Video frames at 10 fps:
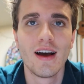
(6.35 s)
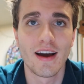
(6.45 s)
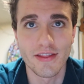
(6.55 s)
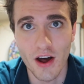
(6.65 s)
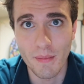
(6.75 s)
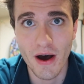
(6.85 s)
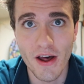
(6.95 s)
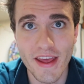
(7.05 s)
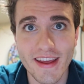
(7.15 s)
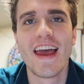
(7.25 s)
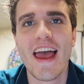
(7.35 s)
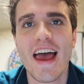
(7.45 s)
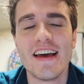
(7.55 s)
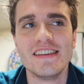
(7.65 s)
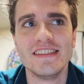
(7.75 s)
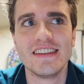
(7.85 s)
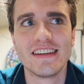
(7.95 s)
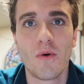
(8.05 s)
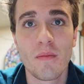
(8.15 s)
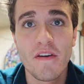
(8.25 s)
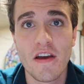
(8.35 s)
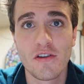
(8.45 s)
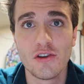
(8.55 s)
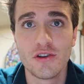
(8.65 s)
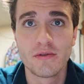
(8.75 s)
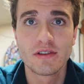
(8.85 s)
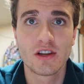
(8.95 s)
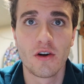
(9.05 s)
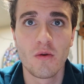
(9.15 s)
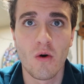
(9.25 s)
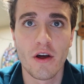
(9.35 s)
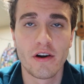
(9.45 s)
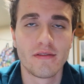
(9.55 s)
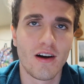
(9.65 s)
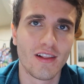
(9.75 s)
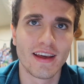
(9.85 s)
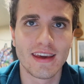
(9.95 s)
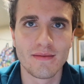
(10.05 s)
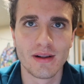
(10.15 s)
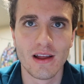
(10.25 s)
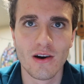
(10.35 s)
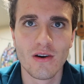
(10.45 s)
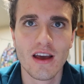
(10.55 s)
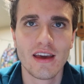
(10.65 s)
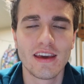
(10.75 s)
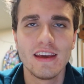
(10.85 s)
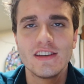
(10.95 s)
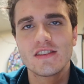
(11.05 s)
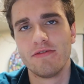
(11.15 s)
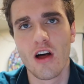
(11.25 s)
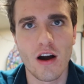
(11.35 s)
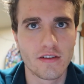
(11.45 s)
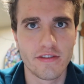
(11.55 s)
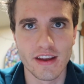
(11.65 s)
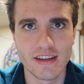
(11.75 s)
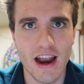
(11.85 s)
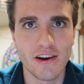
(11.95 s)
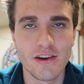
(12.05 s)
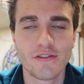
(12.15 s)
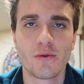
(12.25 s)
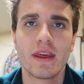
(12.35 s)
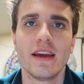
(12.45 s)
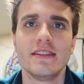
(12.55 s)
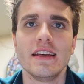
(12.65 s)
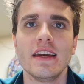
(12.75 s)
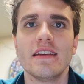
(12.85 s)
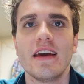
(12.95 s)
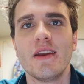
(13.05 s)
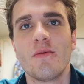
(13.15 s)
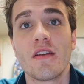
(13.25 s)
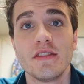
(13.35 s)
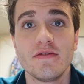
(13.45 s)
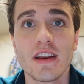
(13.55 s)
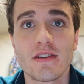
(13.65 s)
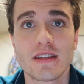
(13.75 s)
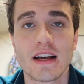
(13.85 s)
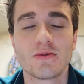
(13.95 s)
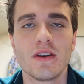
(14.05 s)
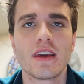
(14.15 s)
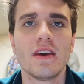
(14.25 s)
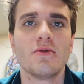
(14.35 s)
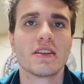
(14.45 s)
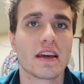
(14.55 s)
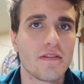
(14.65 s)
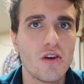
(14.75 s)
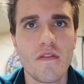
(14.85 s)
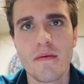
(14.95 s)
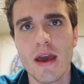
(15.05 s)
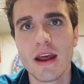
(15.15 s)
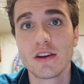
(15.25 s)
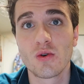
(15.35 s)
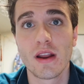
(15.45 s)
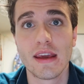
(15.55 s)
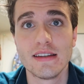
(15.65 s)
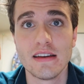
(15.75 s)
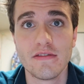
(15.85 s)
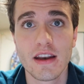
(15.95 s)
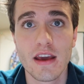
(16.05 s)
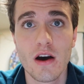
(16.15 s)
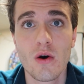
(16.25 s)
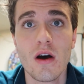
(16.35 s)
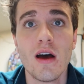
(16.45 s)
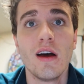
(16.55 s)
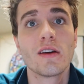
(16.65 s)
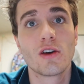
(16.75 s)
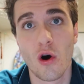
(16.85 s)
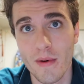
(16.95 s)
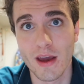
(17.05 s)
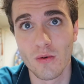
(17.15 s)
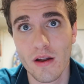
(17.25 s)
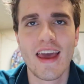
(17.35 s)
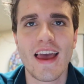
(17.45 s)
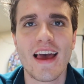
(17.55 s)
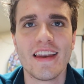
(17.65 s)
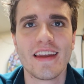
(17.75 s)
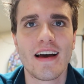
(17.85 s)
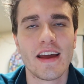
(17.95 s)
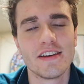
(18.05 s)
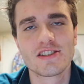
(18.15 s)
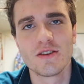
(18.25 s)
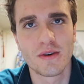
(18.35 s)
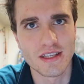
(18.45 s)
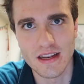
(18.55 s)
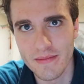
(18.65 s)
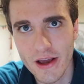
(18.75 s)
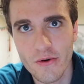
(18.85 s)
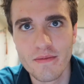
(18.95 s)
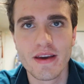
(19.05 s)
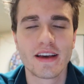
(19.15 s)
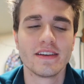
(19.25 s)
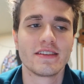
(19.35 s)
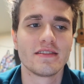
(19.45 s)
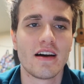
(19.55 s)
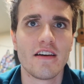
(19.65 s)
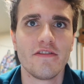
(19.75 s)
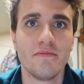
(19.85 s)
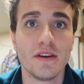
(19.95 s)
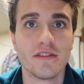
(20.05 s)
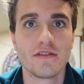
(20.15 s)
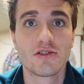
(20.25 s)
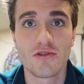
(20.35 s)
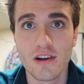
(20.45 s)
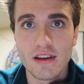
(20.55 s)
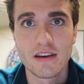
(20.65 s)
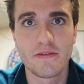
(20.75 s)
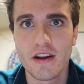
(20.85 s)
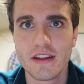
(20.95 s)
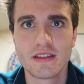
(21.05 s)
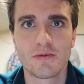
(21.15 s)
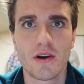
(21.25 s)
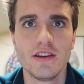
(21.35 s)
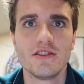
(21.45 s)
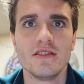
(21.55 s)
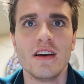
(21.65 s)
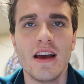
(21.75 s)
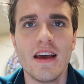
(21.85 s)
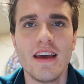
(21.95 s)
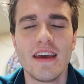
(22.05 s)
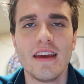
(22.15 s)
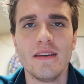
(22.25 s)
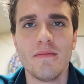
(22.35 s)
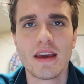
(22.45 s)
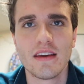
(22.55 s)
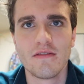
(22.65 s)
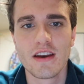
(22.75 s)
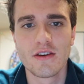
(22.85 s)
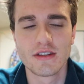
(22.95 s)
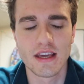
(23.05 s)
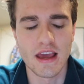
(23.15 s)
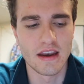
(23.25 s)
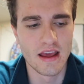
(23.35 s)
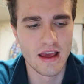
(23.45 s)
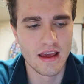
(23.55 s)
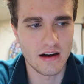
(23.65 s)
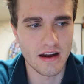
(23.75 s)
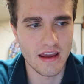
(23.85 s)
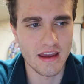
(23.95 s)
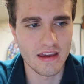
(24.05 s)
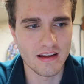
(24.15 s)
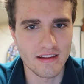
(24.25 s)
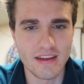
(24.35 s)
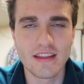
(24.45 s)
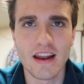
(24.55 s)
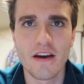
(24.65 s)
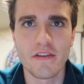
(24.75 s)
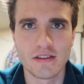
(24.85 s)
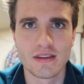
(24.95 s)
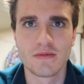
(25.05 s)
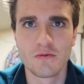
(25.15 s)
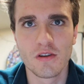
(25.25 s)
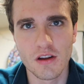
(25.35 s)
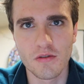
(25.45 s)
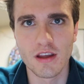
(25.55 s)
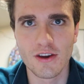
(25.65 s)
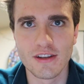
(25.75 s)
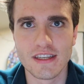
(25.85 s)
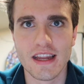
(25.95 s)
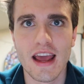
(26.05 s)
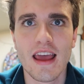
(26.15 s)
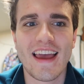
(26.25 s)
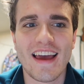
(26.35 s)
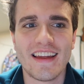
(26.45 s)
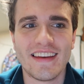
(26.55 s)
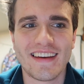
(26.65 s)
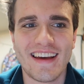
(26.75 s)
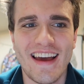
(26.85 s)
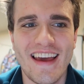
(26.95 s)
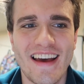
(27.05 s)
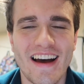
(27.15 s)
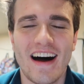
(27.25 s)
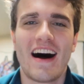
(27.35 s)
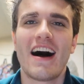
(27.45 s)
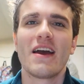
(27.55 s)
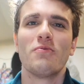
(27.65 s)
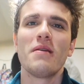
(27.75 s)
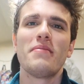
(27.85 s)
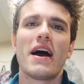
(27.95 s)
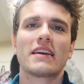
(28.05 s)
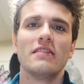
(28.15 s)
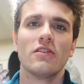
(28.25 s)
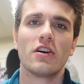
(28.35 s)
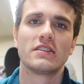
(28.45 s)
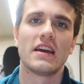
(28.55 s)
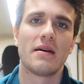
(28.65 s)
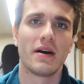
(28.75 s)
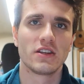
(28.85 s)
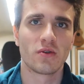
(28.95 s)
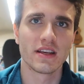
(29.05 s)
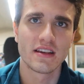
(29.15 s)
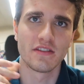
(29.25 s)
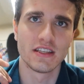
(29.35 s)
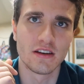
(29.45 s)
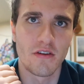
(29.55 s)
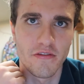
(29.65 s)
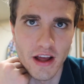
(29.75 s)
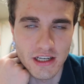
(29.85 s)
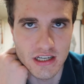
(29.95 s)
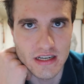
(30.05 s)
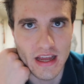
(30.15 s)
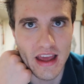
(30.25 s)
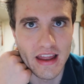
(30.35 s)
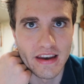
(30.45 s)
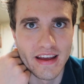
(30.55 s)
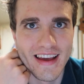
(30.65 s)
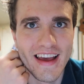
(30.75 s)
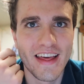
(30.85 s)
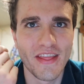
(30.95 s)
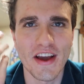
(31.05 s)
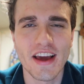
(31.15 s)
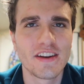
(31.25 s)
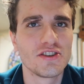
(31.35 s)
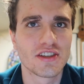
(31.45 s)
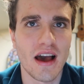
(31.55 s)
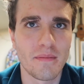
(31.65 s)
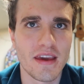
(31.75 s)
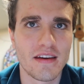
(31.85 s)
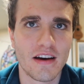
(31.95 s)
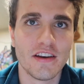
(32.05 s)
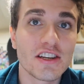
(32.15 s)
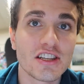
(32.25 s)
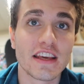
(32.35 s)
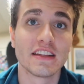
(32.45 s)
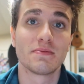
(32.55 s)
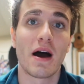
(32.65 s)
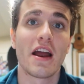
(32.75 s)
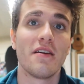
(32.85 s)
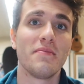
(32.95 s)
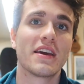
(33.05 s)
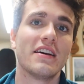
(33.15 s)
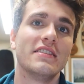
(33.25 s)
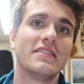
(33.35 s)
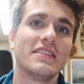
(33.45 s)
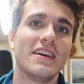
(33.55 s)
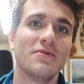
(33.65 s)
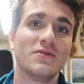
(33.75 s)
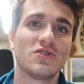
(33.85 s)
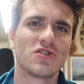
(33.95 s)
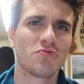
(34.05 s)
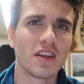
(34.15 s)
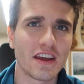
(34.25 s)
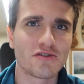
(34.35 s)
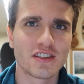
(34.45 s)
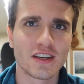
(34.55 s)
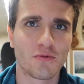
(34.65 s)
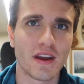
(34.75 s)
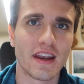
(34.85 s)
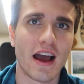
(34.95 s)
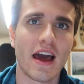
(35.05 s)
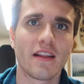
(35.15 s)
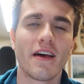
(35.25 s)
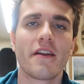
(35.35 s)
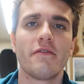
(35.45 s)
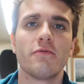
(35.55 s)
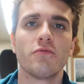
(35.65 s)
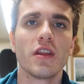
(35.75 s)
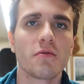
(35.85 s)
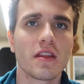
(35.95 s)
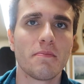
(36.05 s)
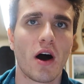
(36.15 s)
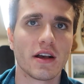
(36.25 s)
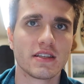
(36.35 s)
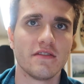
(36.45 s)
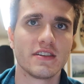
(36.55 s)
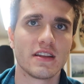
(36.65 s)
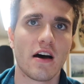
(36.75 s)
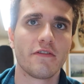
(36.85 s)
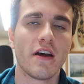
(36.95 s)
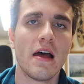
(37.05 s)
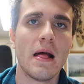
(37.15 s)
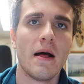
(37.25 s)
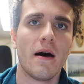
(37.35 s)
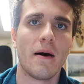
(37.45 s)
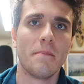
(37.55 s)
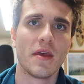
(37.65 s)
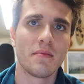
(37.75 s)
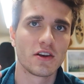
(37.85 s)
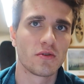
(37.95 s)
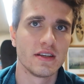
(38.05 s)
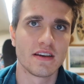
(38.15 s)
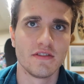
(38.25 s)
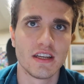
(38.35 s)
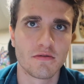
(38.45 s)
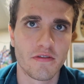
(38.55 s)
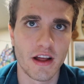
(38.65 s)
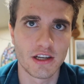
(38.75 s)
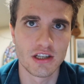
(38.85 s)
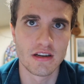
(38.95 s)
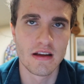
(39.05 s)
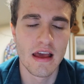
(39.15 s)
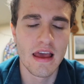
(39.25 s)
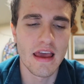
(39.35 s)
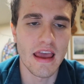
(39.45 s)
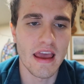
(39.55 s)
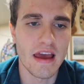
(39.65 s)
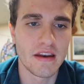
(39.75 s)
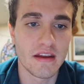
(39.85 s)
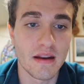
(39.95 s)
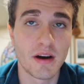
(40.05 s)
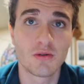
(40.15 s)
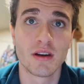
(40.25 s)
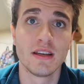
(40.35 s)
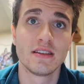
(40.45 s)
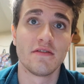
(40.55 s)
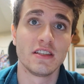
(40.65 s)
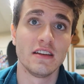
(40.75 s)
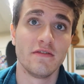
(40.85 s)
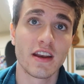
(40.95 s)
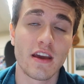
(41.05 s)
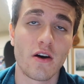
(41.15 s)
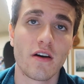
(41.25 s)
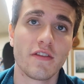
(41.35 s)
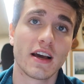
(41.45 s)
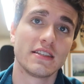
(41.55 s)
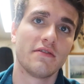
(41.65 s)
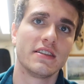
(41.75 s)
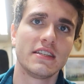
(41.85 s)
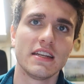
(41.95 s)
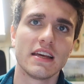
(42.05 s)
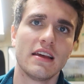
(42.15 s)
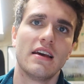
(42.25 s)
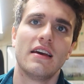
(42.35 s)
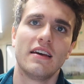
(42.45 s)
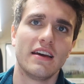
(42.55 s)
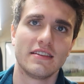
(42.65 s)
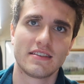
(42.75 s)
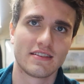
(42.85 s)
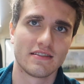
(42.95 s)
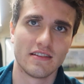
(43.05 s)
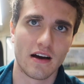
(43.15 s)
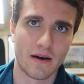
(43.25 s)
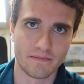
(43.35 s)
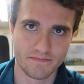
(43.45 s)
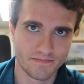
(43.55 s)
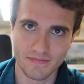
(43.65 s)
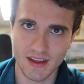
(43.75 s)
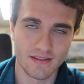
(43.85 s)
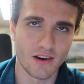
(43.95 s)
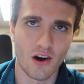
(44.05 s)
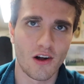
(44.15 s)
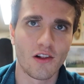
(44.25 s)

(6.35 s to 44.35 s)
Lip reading: I thought about it, and one of my favorite YouTubers, Cody Wanner, I'll link him below, he just vlogged for the entire year of 2018, and in one of his videos last week, he was like, if you haven't made a 2018 video, go make one. And I initially wasn't gonna make one because I've been struggling to find inspiration in making videos again. I think that I found something really, really good today. And I went back and looked at my 2017 reflection, and that kind of just got me initially inspired because it was just really interesting to read. I had a lot of really, really positive stuff in my 2017 reflection and in my 2017 video. If you guys haven't seen it, it's, you know,